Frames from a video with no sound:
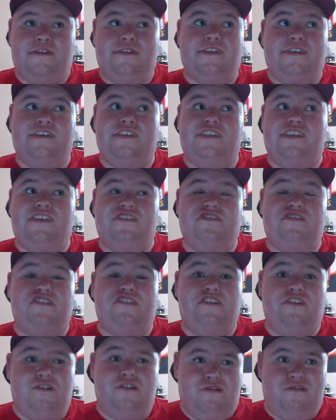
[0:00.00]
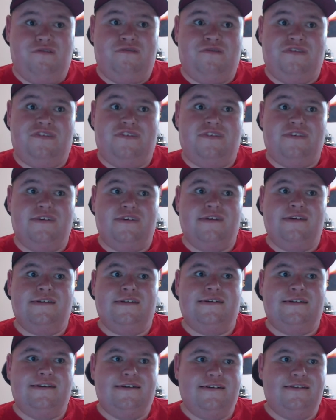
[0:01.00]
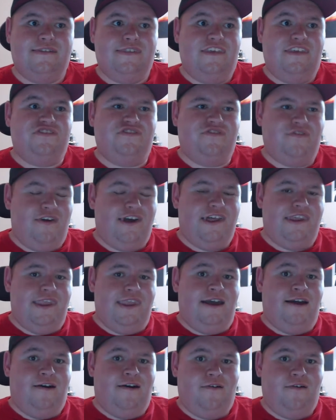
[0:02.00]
Let's use this right now